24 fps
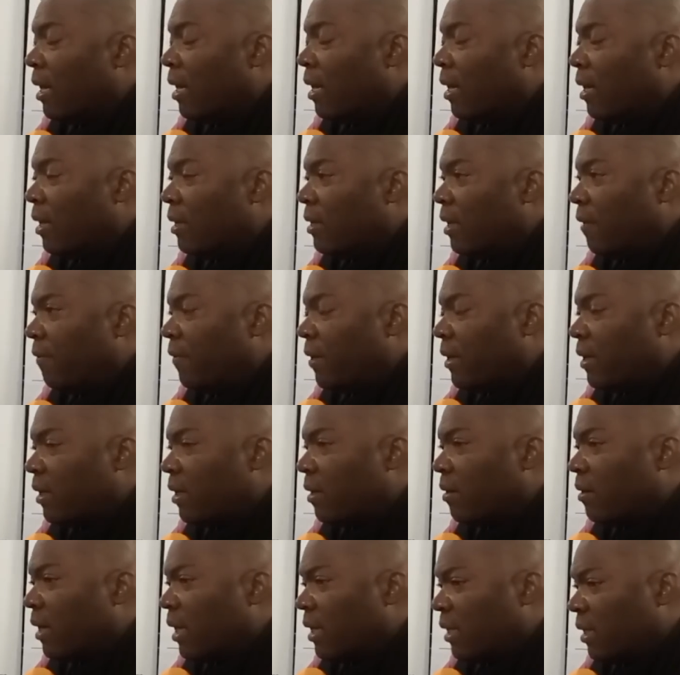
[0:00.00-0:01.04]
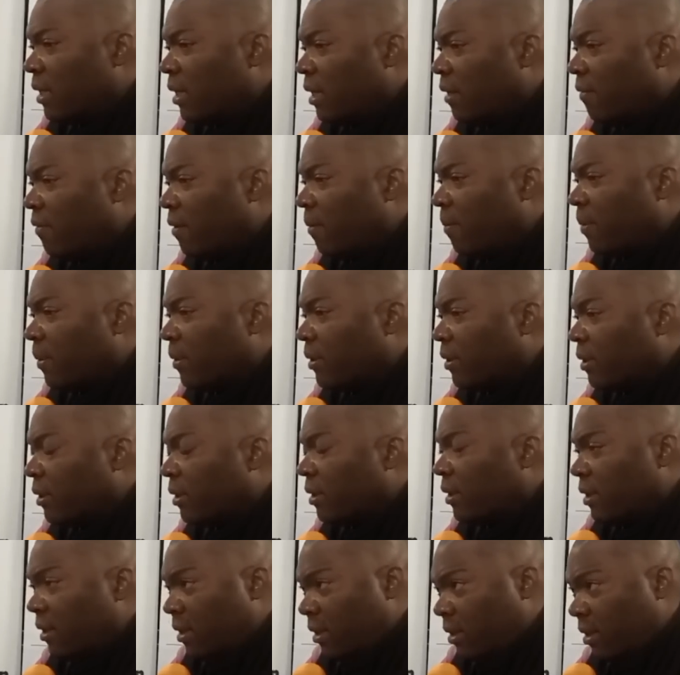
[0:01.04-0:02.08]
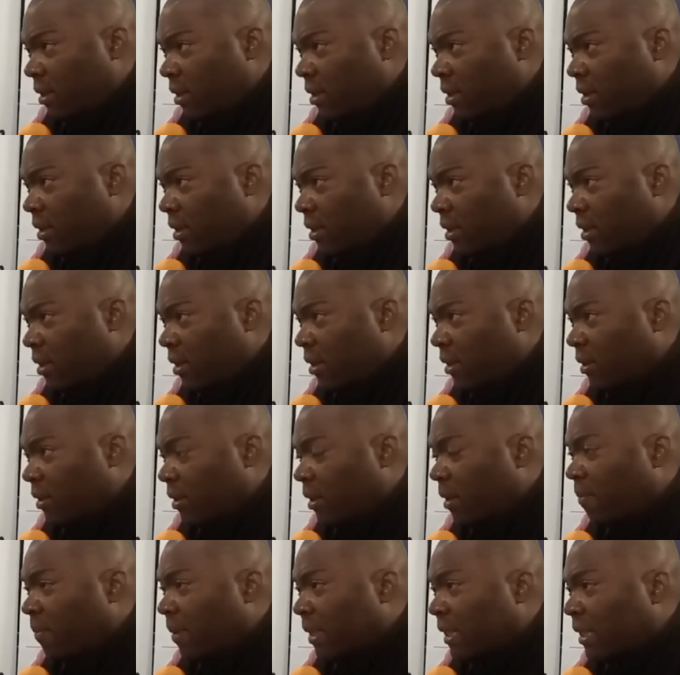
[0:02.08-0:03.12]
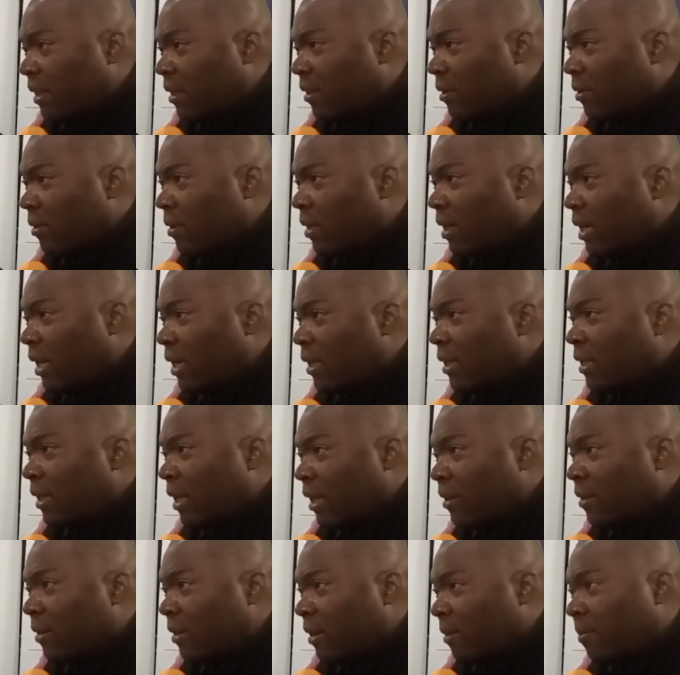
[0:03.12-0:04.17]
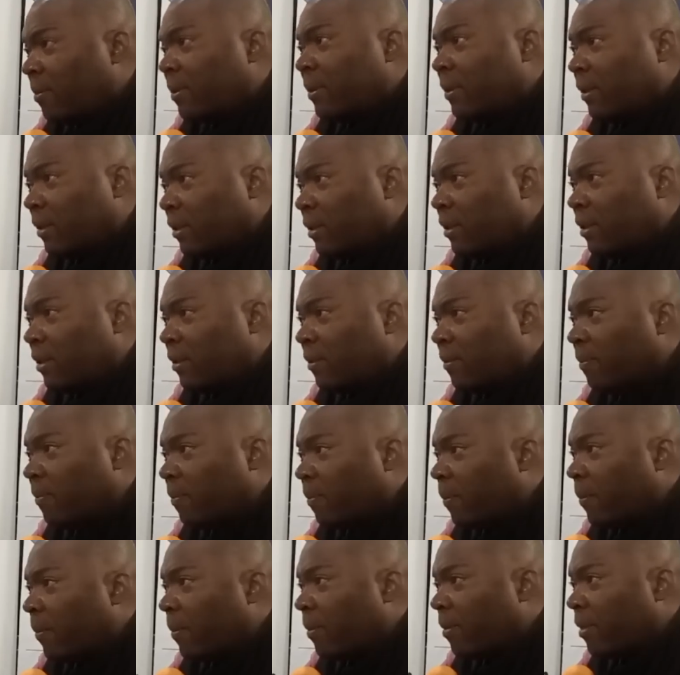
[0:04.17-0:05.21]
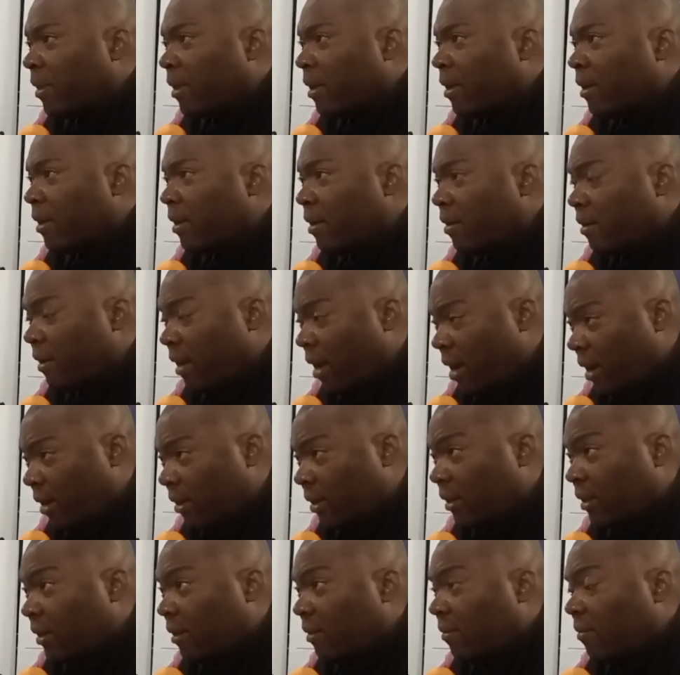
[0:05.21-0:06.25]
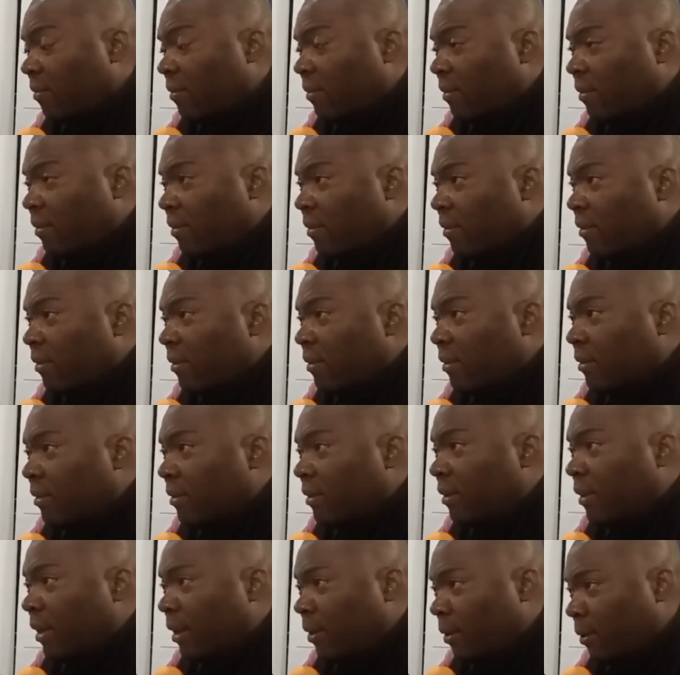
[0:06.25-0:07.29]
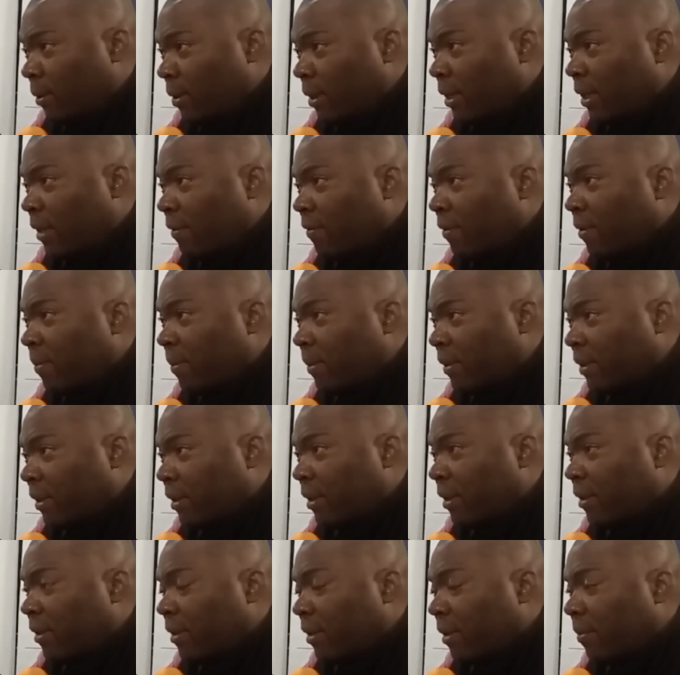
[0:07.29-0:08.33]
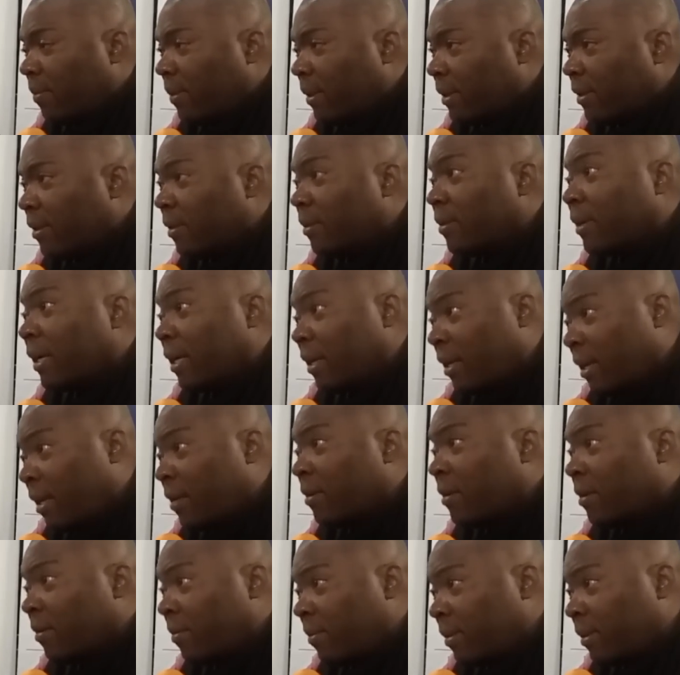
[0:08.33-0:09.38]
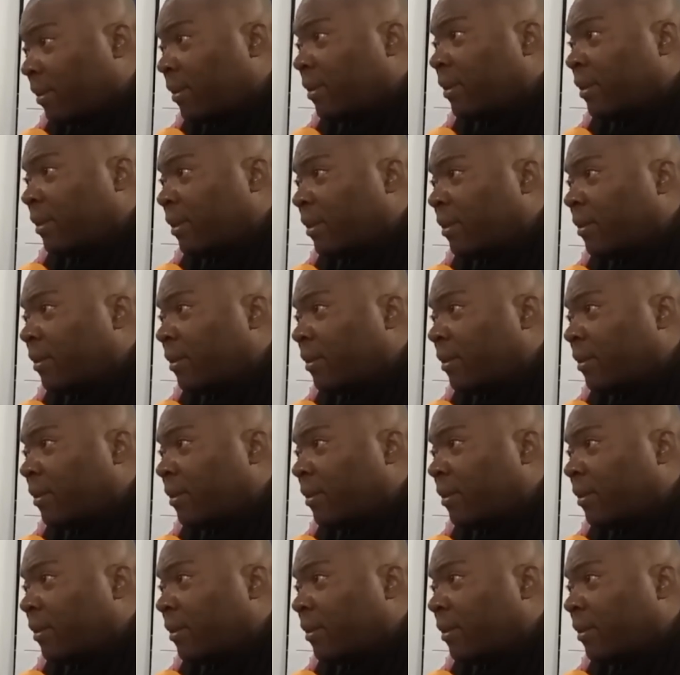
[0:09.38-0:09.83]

Definitely, you can't give a position uh, to the person who can't handle the position. You can't. You can only give the position to the person who can handle the position.